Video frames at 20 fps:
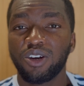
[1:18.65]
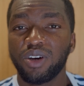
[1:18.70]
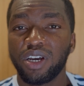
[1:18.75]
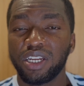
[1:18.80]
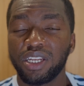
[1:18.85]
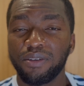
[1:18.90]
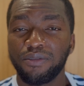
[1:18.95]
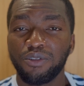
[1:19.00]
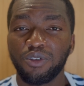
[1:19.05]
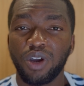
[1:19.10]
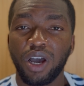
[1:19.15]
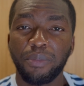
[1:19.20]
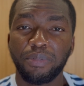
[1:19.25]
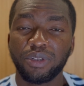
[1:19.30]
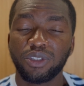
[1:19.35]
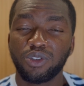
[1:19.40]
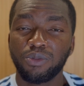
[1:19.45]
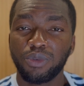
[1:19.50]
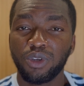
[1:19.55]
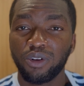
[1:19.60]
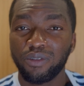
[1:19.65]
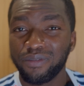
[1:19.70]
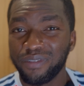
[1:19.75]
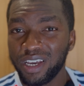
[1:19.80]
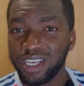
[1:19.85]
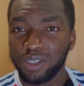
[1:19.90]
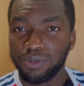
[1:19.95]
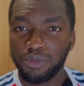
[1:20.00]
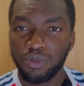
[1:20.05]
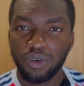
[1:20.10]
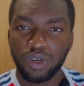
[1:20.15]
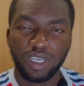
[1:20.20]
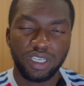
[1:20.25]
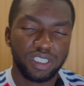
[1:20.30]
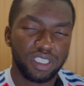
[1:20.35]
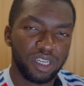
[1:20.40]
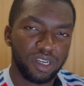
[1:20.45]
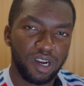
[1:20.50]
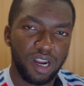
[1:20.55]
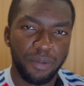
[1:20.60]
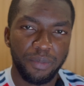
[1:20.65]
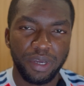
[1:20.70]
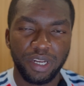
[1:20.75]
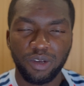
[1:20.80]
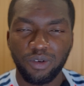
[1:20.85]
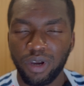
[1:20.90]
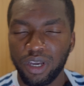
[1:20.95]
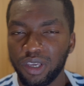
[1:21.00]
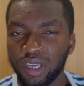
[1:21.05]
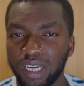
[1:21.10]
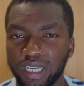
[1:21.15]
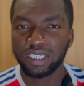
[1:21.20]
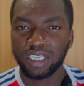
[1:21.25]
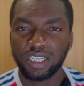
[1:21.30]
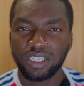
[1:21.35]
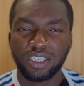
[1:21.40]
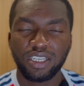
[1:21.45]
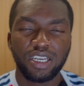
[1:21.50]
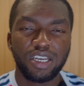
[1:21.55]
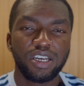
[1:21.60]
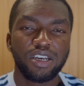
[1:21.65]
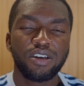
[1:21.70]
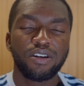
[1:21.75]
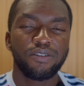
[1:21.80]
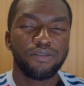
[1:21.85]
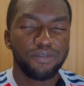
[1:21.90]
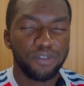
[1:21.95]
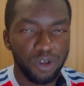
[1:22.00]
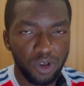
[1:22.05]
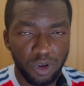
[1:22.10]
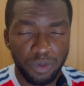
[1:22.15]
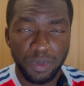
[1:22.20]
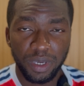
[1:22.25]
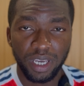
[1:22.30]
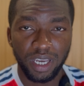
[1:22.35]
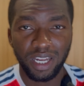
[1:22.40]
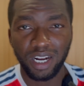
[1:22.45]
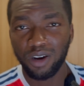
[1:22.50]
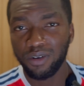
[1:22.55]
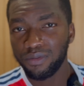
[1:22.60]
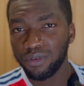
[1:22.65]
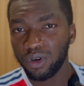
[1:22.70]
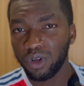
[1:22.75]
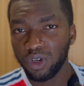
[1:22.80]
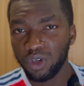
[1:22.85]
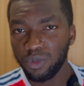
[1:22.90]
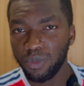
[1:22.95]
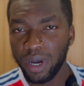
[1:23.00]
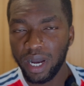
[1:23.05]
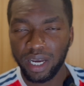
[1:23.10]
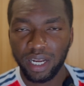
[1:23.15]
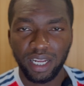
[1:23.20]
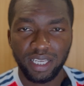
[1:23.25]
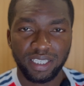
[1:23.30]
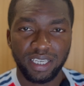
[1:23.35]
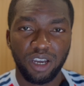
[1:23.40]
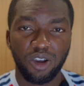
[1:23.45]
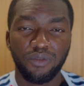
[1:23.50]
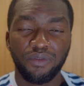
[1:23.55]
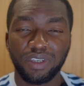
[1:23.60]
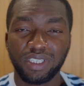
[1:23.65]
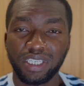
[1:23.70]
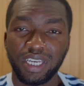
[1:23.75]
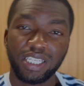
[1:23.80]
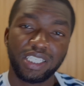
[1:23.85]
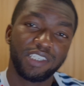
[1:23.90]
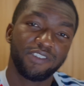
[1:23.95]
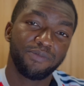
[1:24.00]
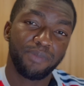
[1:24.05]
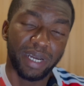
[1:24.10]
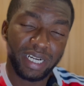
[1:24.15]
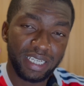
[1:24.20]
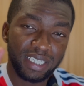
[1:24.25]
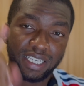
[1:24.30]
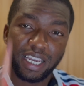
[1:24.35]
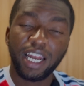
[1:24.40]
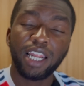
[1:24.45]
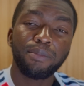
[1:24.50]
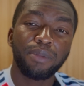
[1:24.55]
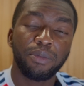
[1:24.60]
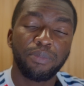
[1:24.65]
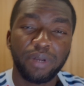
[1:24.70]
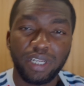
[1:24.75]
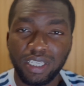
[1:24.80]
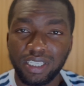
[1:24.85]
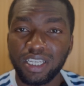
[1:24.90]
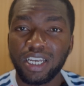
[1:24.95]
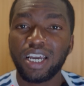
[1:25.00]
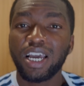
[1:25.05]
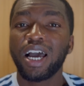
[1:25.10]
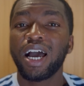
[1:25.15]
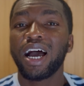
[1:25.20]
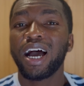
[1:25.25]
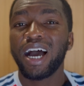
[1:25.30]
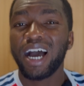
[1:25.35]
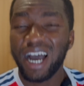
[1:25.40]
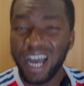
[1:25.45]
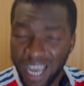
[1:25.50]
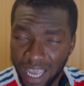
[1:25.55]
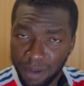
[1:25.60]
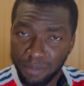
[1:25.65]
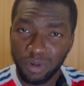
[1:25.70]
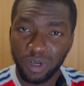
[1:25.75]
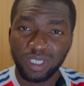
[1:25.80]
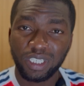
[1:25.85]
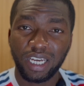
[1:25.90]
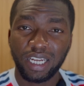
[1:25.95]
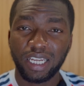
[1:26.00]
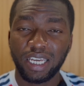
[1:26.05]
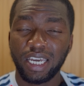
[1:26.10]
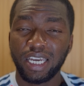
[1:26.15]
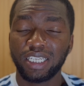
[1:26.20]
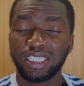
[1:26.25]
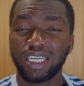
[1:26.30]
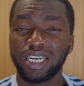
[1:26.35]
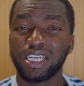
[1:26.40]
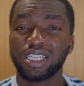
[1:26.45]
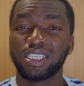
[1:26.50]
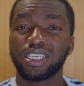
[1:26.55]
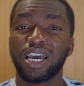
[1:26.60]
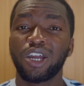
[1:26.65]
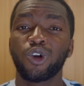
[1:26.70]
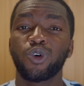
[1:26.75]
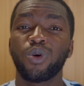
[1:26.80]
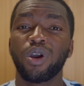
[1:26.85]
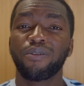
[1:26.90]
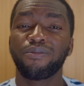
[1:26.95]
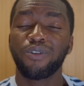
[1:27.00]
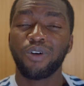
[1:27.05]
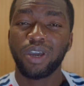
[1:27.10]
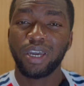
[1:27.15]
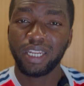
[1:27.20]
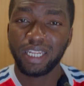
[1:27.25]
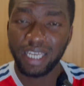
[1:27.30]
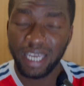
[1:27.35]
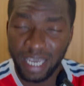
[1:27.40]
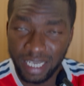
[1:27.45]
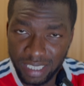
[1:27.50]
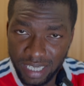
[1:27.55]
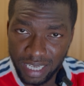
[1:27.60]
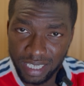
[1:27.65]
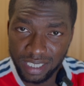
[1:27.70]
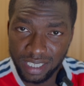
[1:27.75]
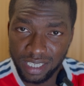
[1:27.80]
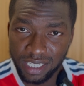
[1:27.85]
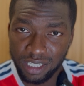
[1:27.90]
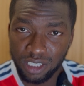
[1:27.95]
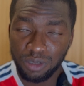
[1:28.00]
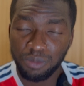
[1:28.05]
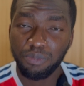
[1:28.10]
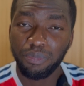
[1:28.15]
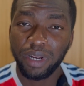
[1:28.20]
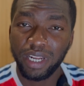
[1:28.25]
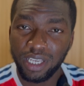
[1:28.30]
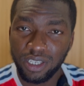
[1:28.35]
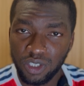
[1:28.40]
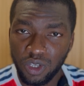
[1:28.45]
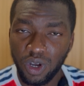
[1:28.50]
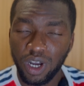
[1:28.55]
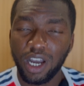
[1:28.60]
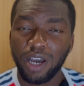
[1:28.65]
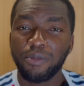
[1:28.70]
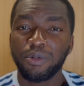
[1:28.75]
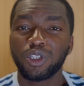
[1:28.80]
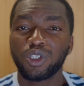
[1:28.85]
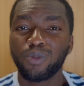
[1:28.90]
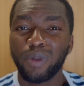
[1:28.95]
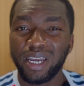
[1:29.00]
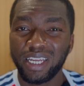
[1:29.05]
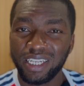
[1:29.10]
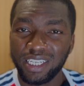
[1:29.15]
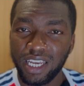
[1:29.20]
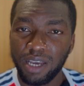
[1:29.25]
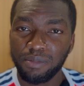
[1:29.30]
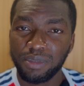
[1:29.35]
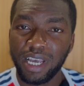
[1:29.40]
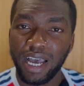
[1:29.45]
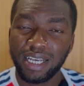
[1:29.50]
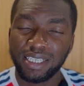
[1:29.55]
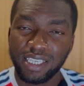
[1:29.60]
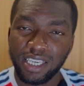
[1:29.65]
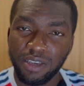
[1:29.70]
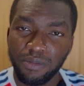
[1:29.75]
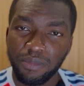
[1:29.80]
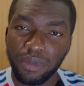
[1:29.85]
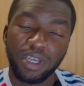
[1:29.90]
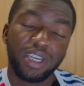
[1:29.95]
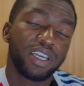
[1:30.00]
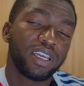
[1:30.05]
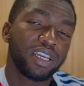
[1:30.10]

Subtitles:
And if you happen to be on Facebook, Instagram, anywhere, you can just follow me and I'll follow you back. Let's get conversative. But disclaimer, please, I am not an agent. I don't work for any agency. Please don't come into my DMs asking me.